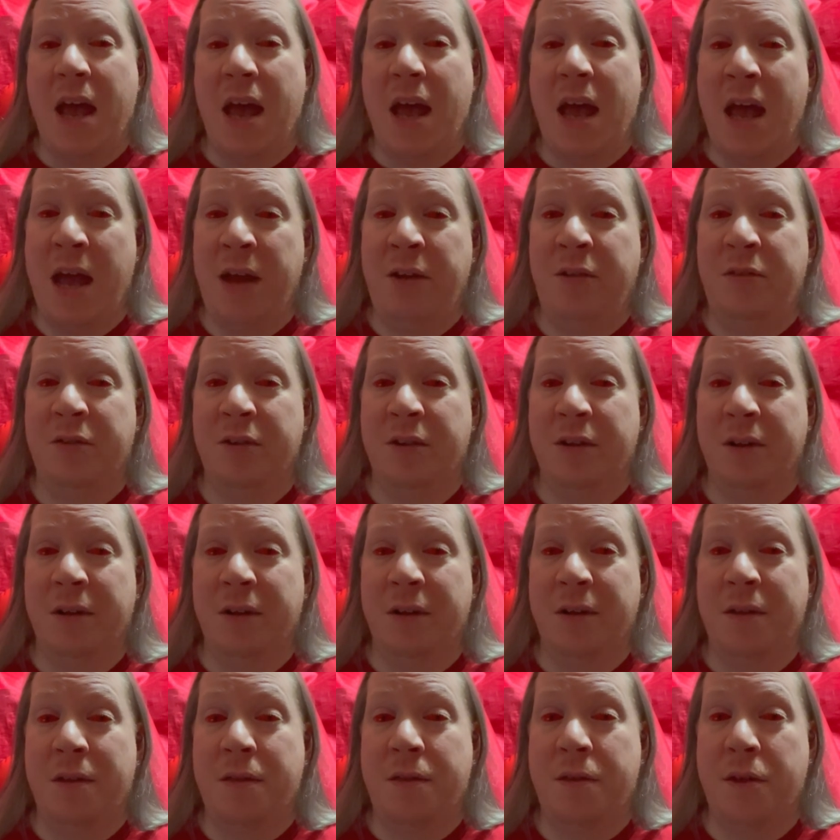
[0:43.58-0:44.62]
Enter
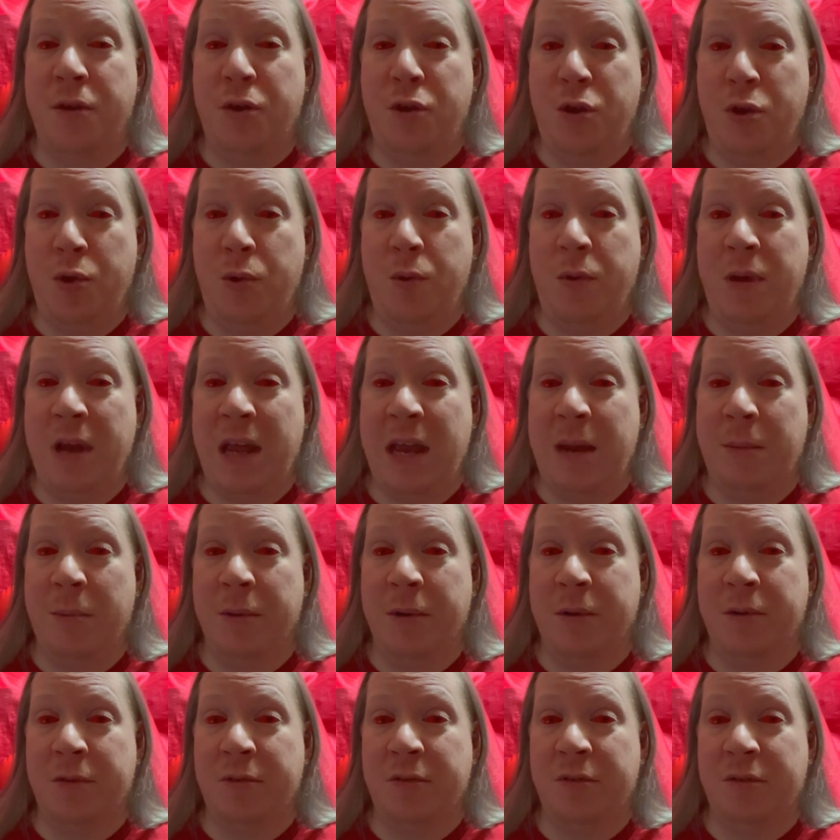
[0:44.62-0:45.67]
the new
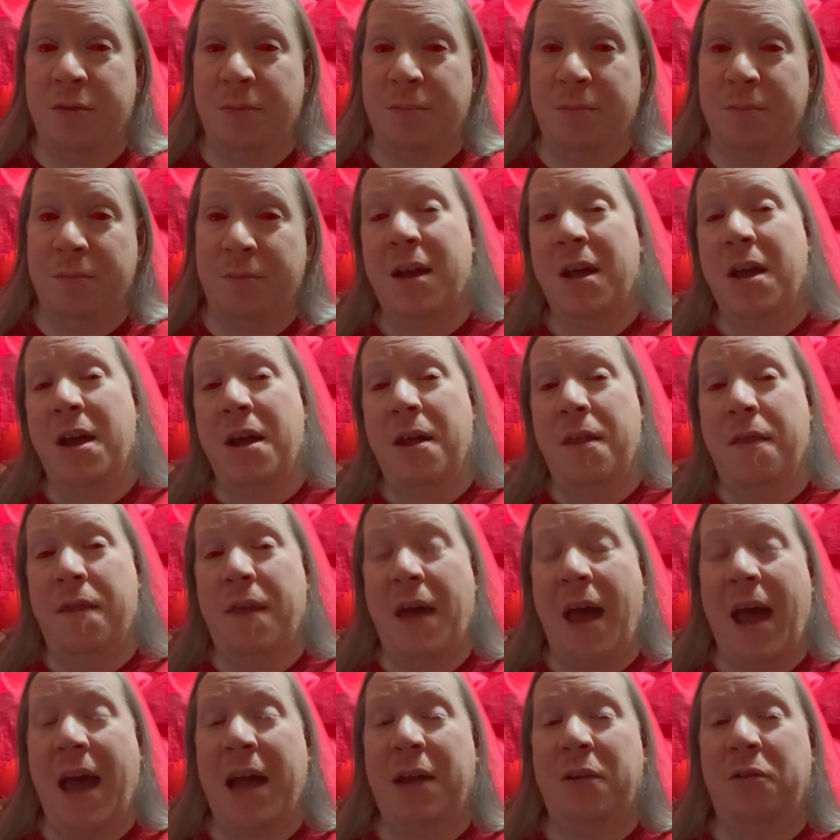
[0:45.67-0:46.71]
neighbors, the
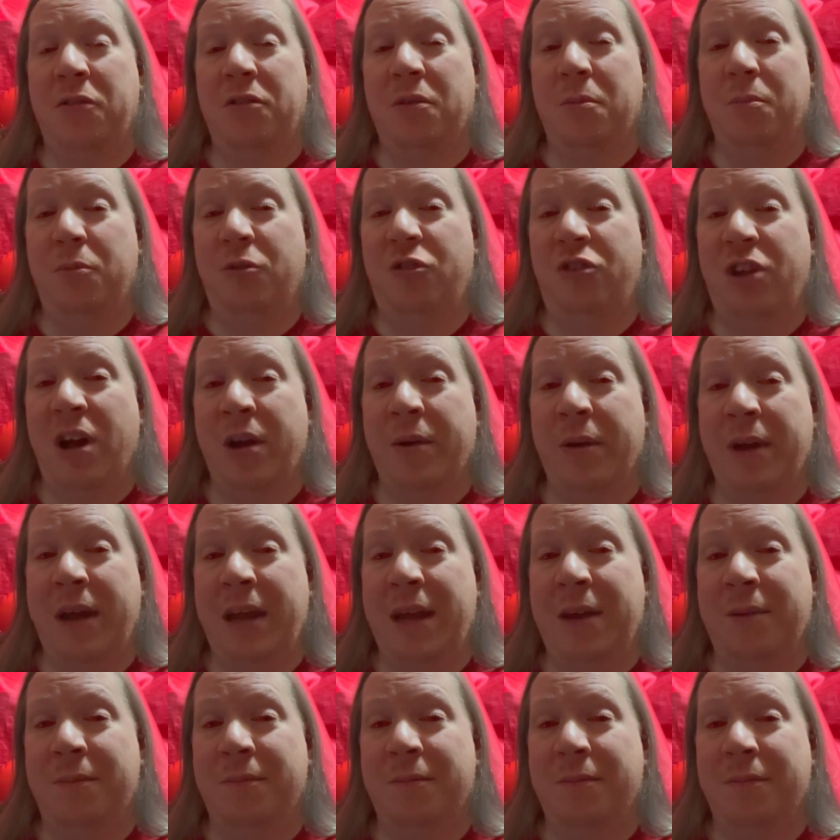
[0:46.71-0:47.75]
handsome
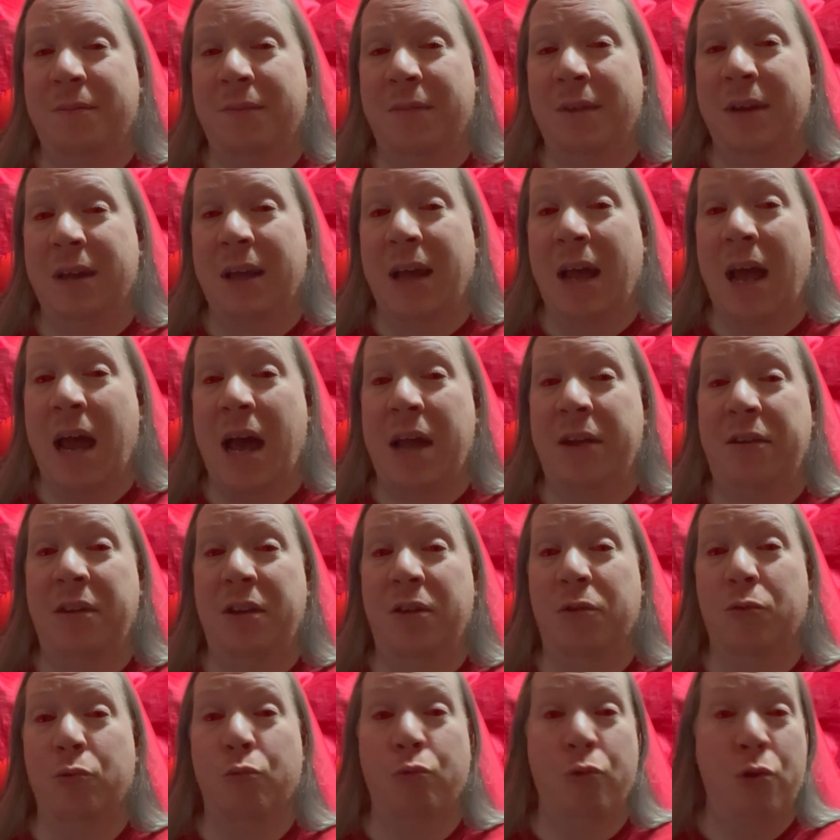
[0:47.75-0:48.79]
Jerry and
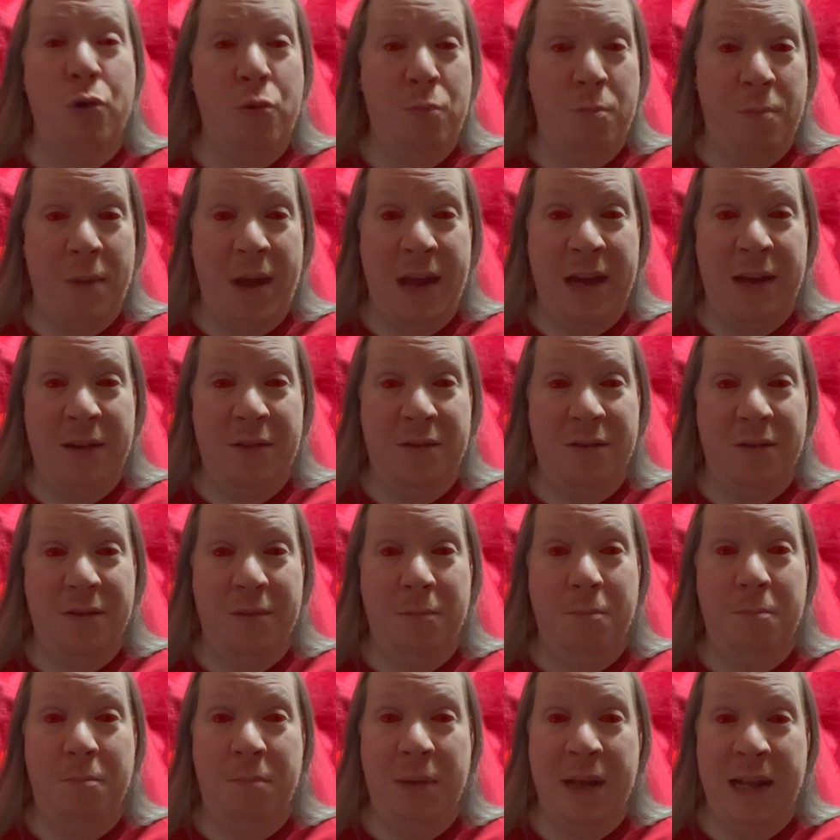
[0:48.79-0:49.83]
his roommate
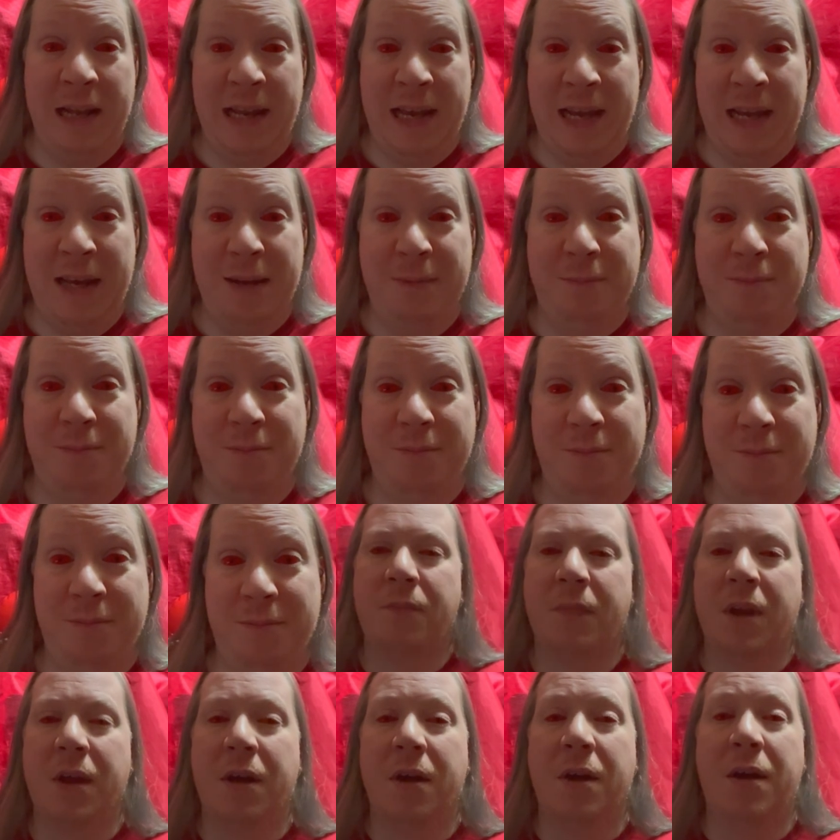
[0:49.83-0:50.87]
Billy.
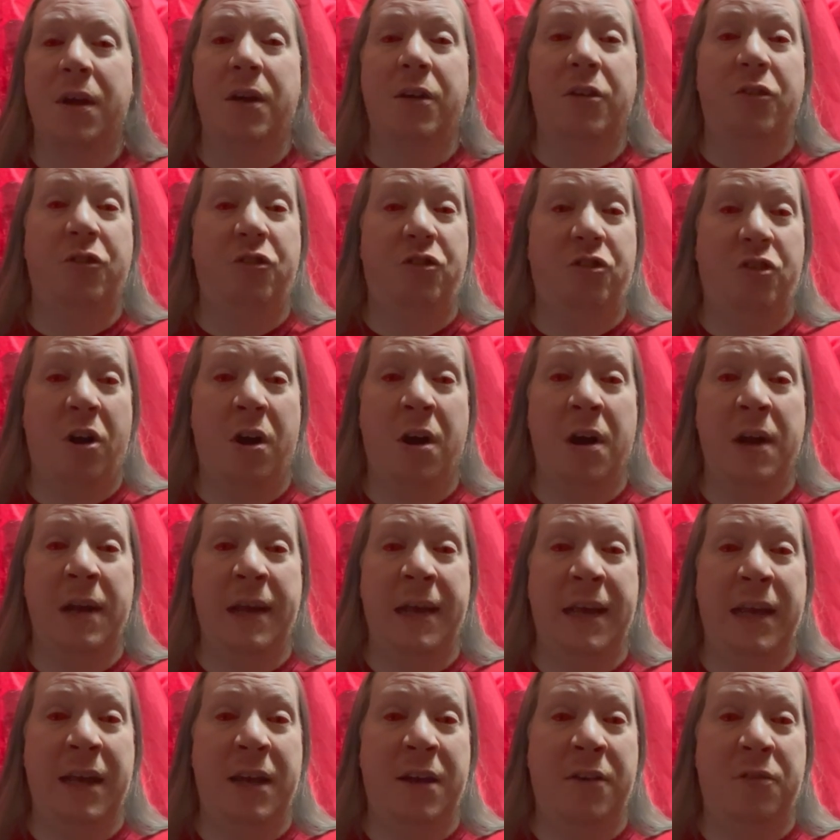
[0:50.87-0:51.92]
Charlie
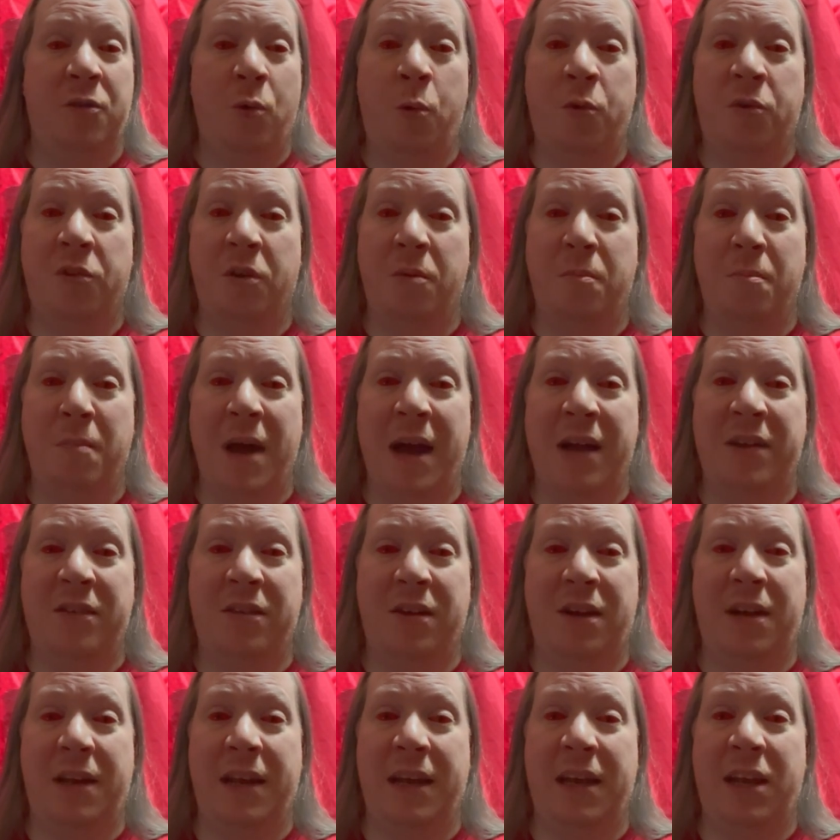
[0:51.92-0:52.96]
is
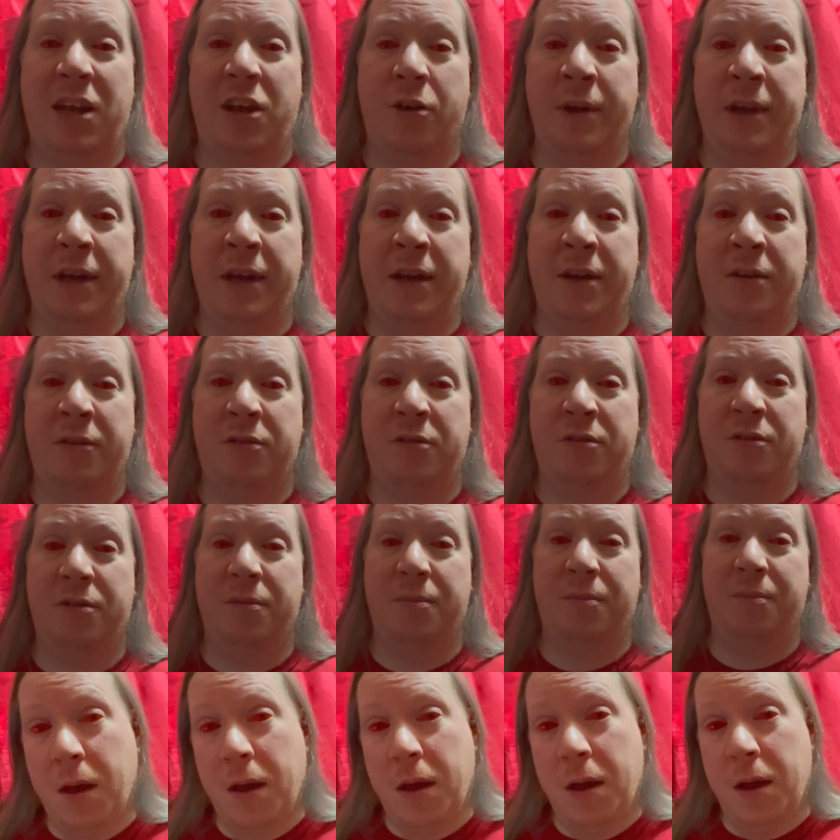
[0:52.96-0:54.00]
automatically curious,
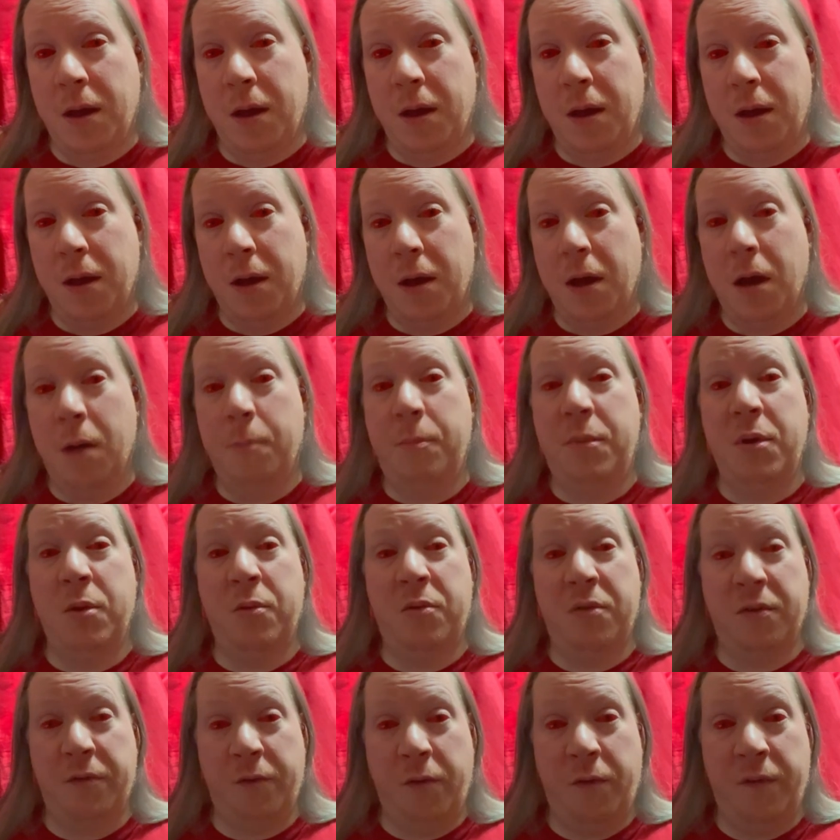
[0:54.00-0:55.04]
a
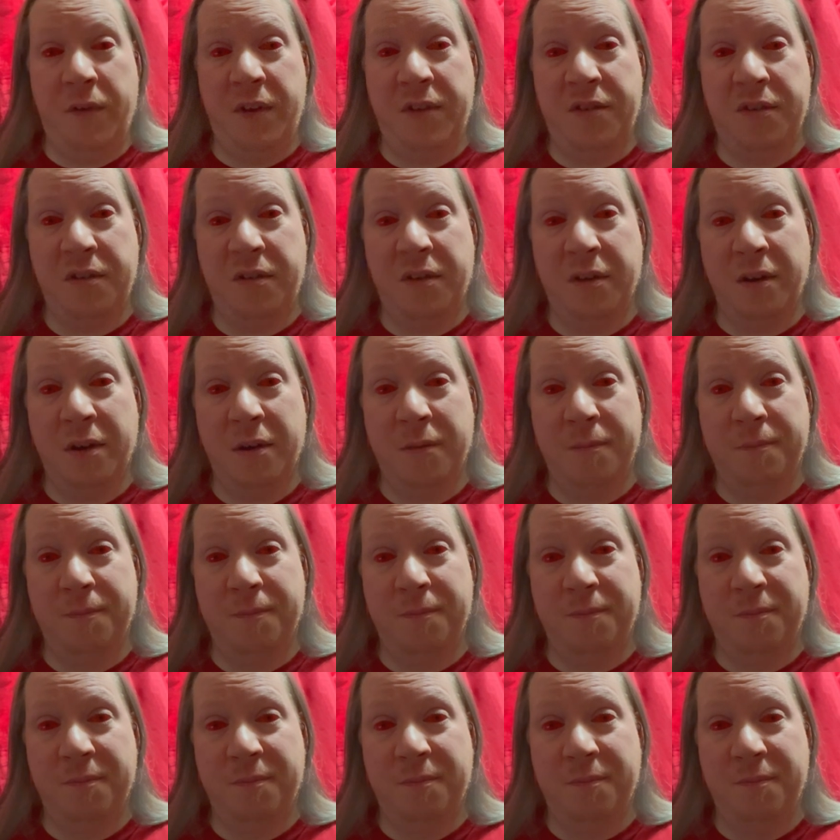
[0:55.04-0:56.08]
beautiful visitor,
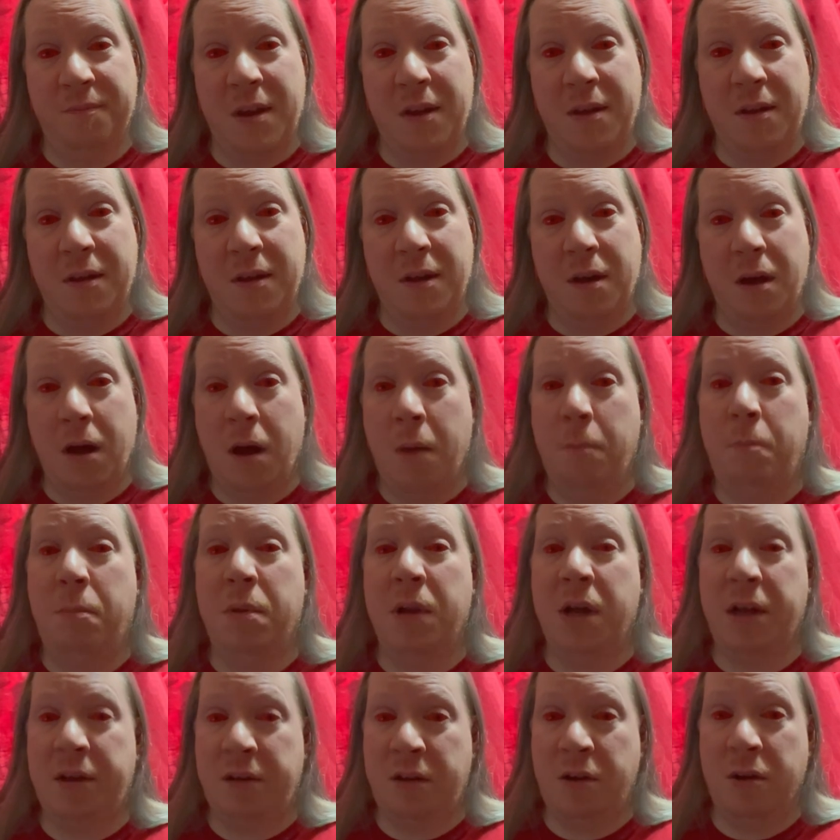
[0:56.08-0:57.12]
a
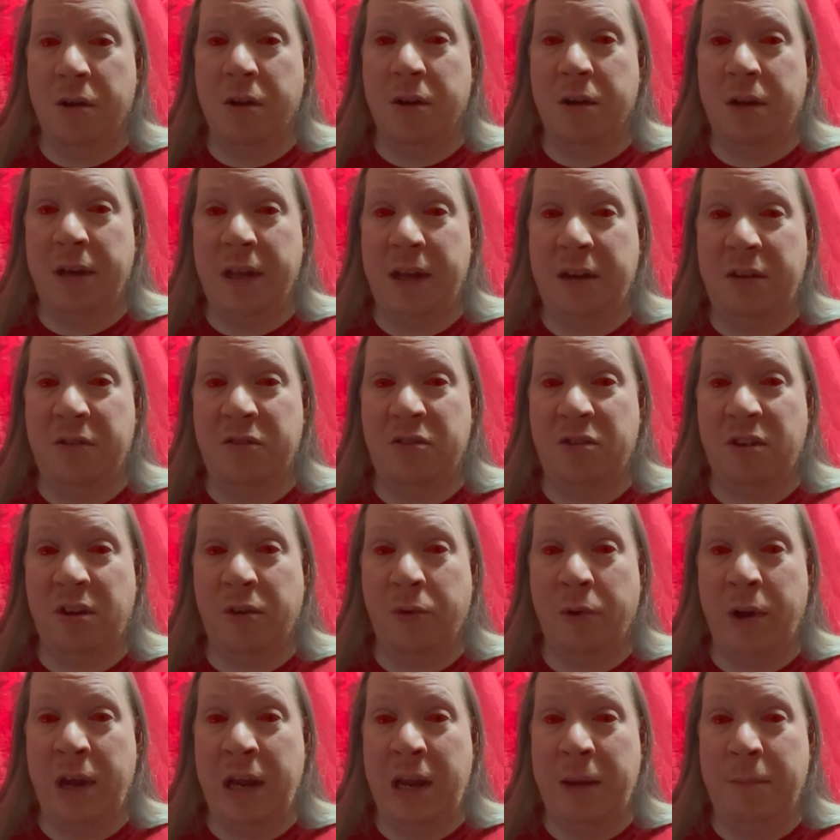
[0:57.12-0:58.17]
blood-curdling
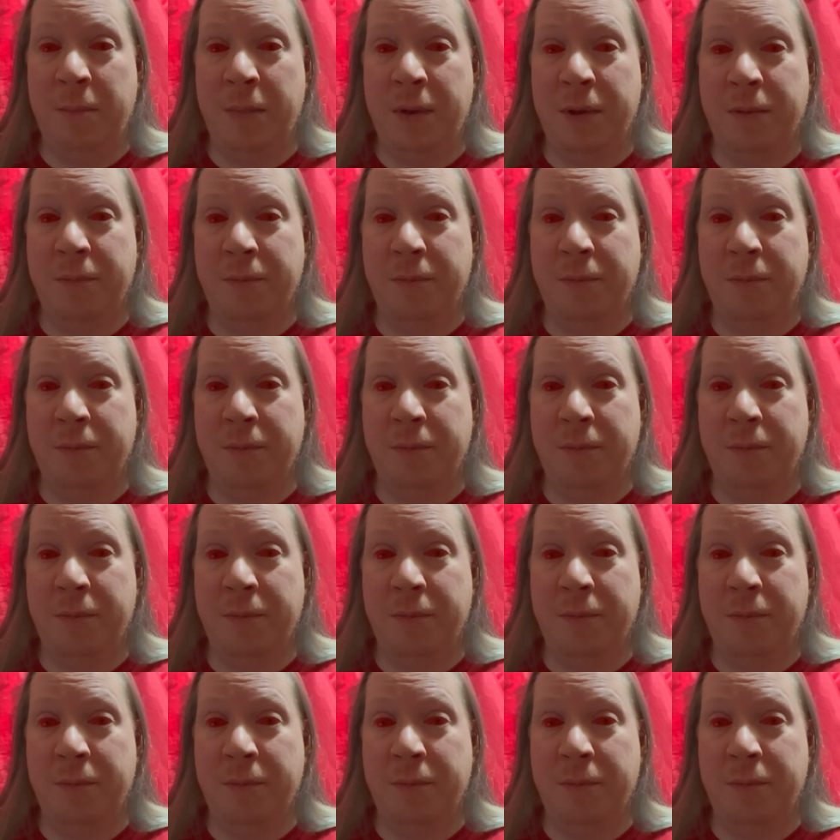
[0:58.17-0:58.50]
scream,